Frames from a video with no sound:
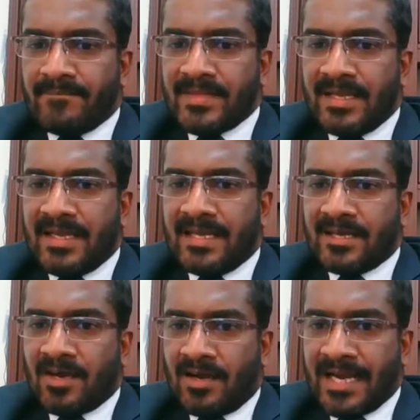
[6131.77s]
Yeah, the
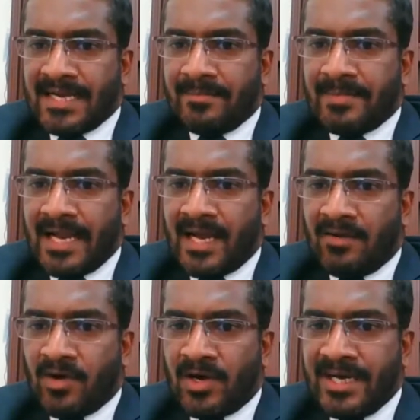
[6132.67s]
contact number I have
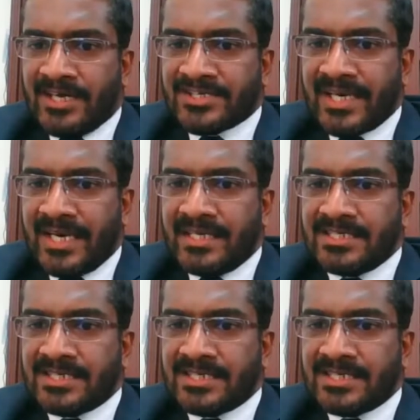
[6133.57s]
already shared.